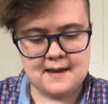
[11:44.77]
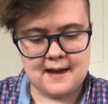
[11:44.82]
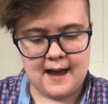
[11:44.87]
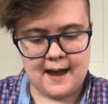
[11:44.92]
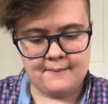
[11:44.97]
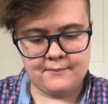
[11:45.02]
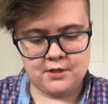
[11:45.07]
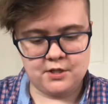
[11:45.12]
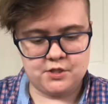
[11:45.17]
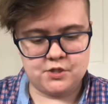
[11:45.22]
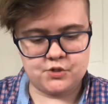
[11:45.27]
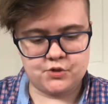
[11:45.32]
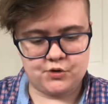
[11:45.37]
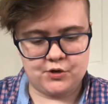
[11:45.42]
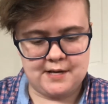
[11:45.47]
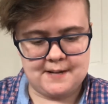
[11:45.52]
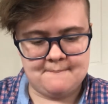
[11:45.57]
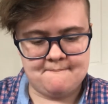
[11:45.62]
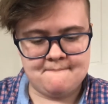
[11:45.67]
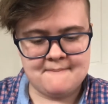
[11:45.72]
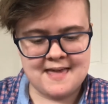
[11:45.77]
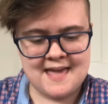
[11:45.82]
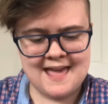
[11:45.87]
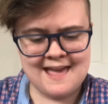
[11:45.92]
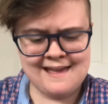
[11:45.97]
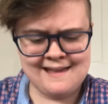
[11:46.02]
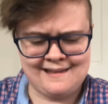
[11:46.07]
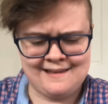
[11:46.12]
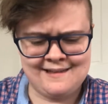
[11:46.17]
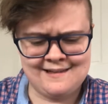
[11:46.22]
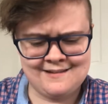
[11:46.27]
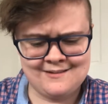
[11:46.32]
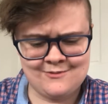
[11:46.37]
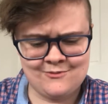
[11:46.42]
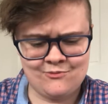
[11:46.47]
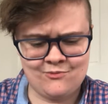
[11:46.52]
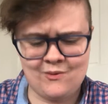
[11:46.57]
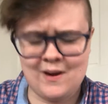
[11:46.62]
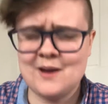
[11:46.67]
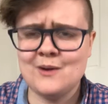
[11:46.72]
I'm going to scream, hey,
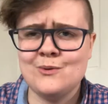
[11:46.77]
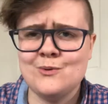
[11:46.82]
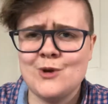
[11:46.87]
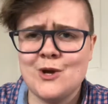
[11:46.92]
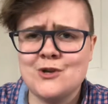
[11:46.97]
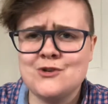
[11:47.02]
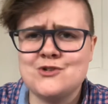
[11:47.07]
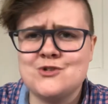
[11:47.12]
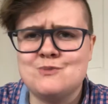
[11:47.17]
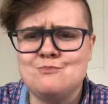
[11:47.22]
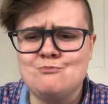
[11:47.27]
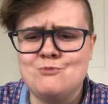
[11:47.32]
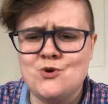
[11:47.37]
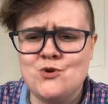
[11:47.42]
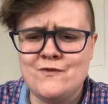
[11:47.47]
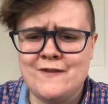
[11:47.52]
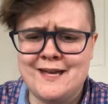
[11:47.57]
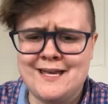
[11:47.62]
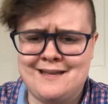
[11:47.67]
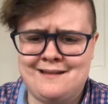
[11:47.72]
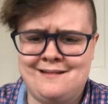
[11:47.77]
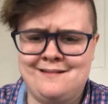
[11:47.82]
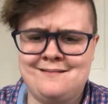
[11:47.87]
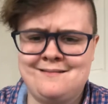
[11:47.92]
why don't y'all just move in?